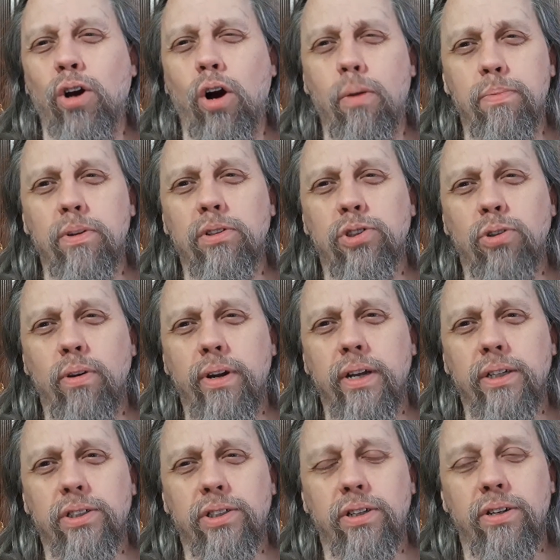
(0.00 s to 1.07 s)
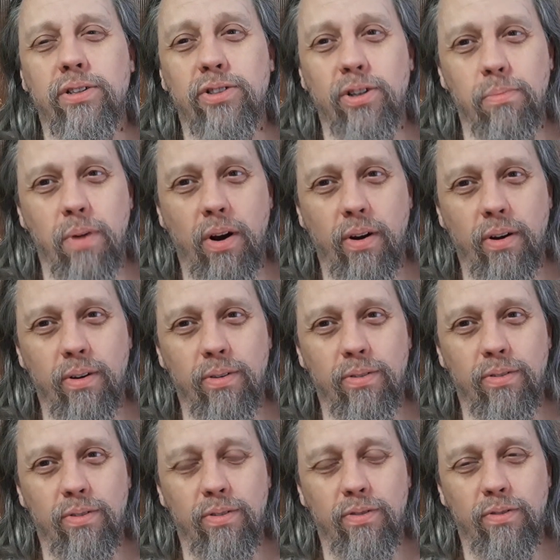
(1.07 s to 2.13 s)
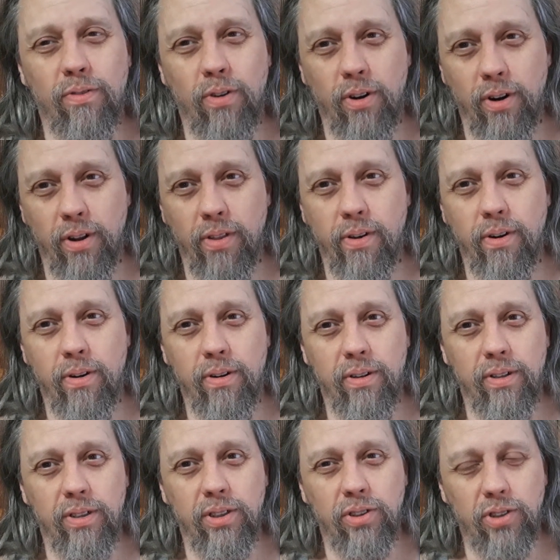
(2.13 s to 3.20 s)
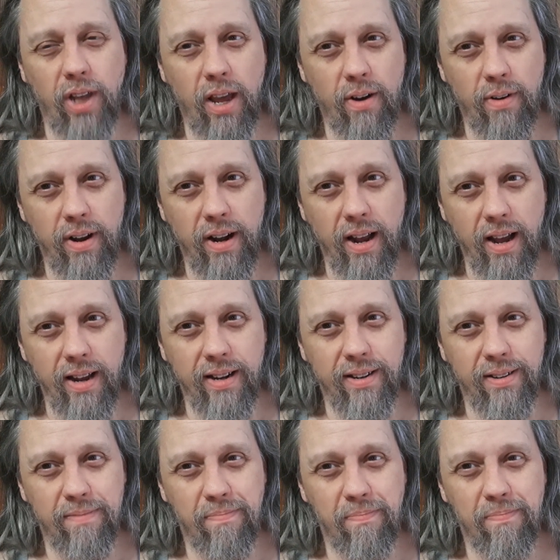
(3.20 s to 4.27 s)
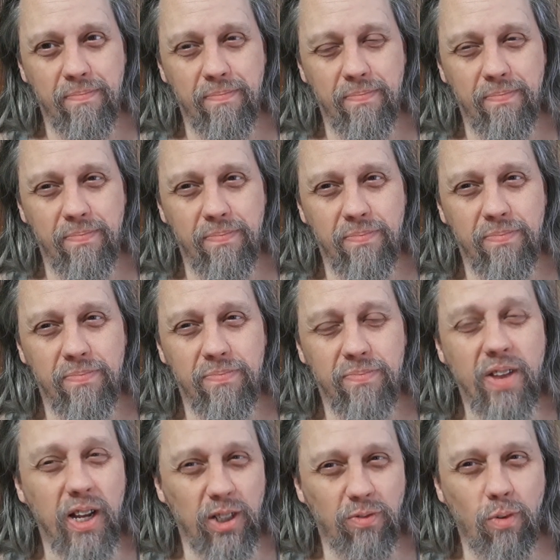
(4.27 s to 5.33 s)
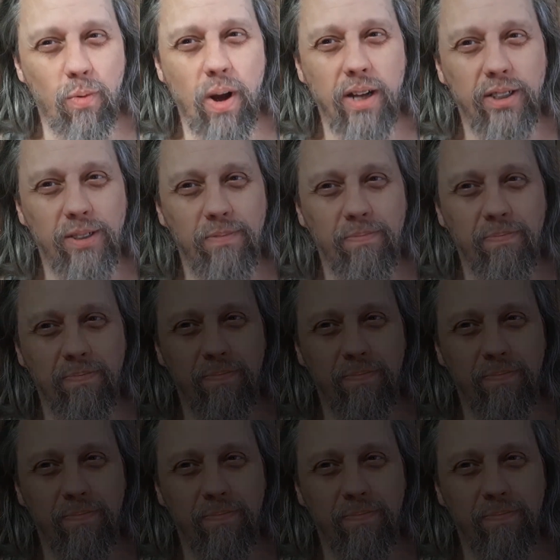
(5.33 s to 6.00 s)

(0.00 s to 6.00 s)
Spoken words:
hope you'll join us tomorrow for another Saturday night. Thanks for watching.